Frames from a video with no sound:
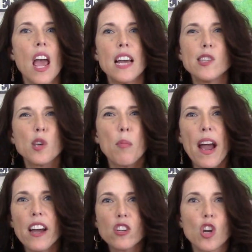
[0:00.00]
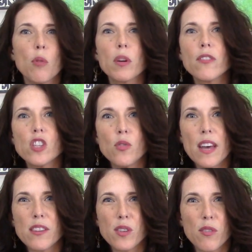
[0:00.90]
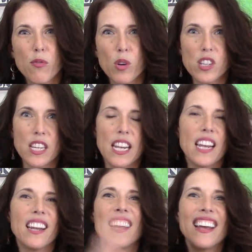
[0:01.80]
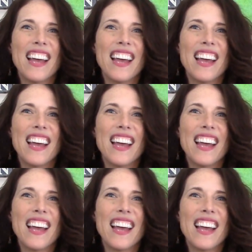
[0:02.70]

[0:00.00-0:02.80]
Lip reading: And so by October of 2014,